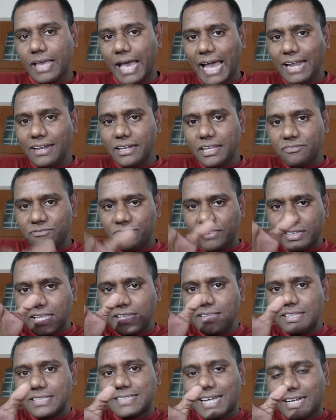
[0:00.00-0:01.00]
And
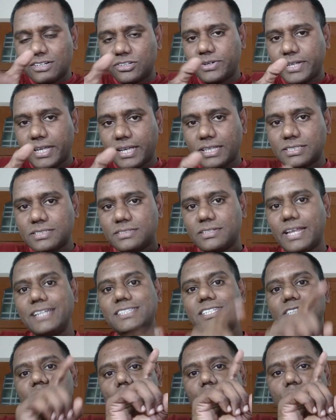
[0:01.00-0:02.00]
within this 100 years,
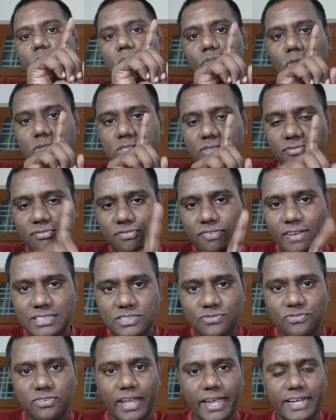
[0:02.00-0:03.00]
1905 was the
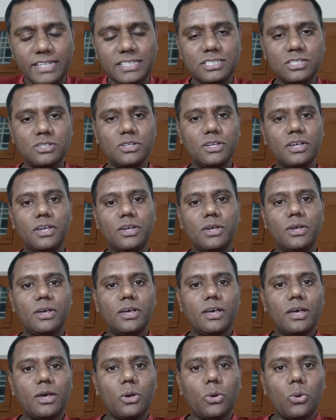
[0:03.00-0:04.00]
first flight
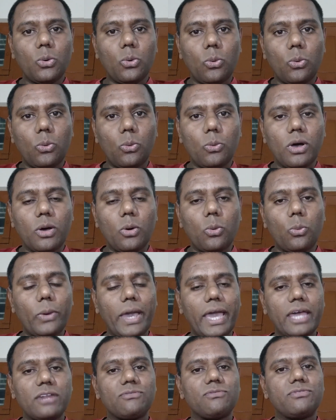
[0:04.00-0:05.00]

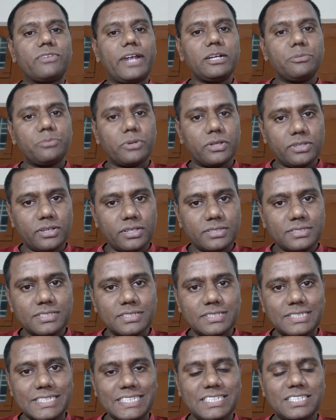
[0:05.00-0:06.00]
where Wright brothers
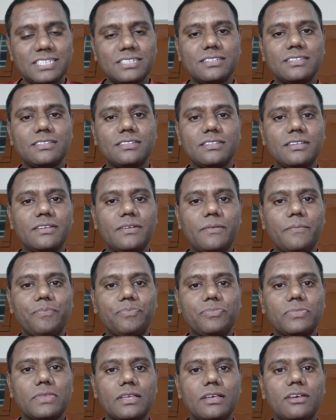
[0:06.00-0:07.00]
did
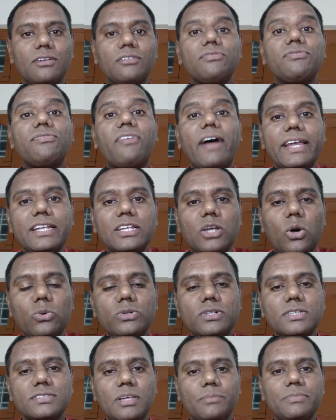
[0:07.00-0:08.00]
find
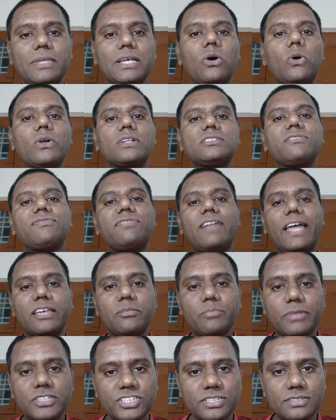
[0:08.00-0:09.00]
out something called as a
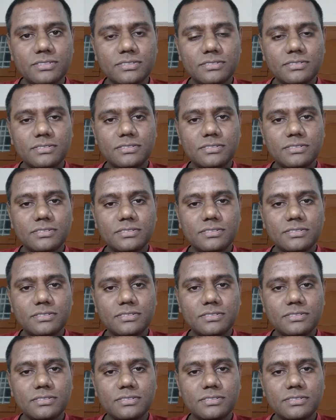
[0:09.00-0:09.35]
flying machine.